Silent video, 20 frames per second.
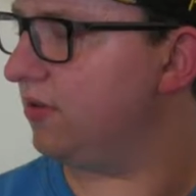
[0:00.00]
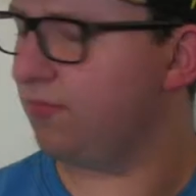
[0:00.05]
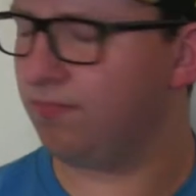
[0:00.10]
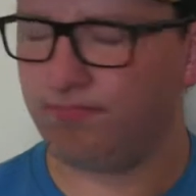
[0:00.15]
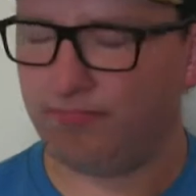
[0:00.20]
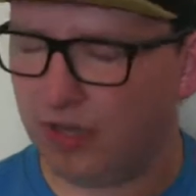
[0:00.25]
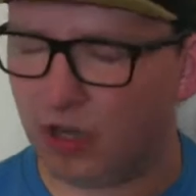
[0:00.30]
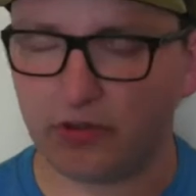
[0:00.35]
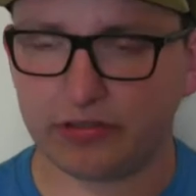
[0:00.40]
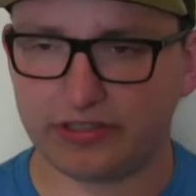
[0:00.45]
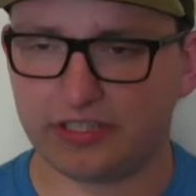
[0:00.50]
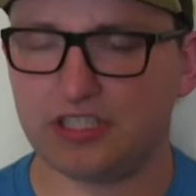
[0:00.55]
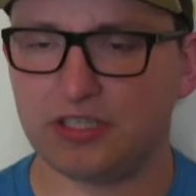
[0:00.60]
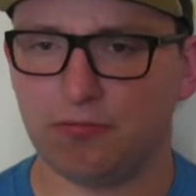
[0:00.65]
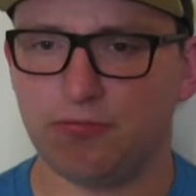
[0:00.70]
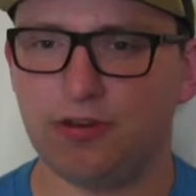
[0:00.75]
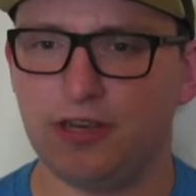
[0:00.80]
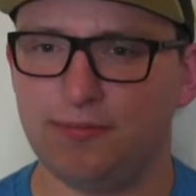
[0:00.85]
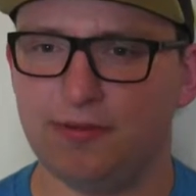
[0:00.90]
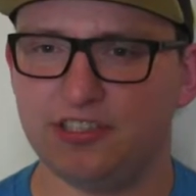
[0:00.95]
mutant
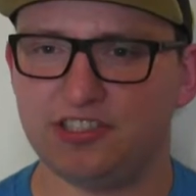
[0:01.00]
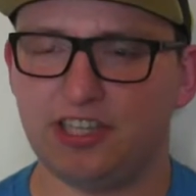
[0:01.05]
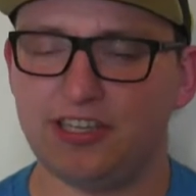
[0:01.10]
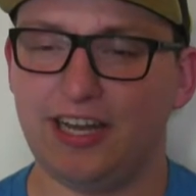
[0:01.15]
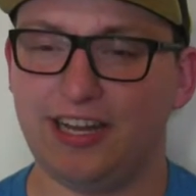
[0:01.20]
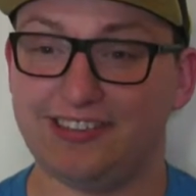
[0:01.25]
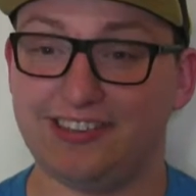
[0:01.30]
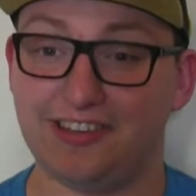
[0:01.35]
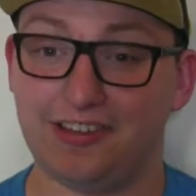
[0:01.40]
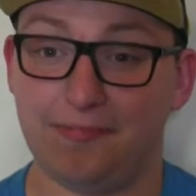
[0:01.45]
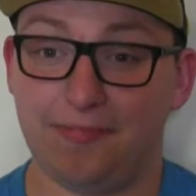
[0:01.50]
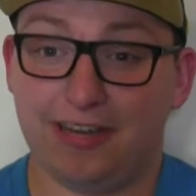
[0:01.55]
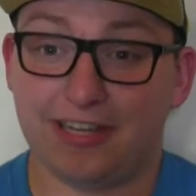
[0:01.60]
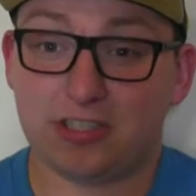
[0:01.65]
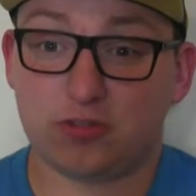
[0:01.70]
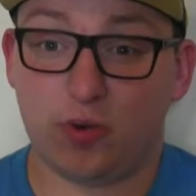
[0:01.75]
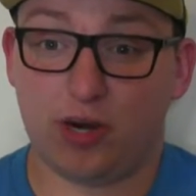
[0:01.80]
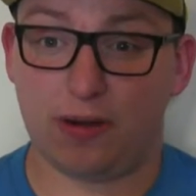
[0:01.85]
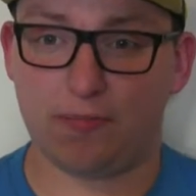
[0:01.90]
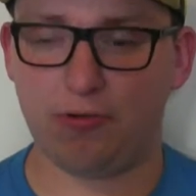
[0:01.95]
supremacist, I guess is the
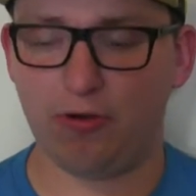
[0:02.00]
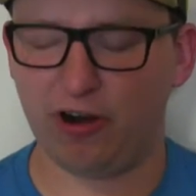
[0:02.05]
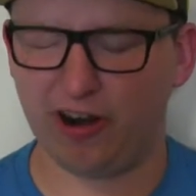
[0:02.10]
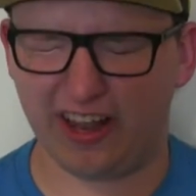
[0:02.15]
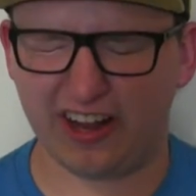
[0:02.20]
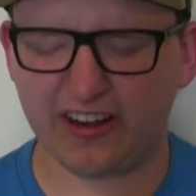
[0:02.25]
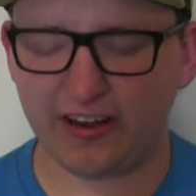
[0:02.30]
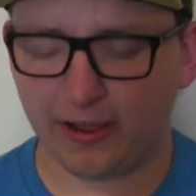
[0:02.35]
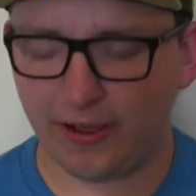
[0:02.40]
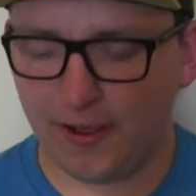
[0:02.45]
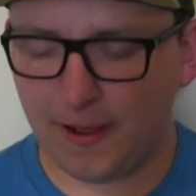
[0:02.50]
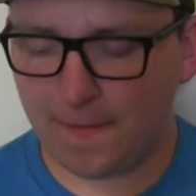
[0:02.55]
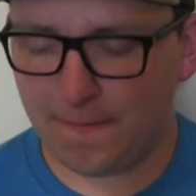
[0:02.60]
best way to put it.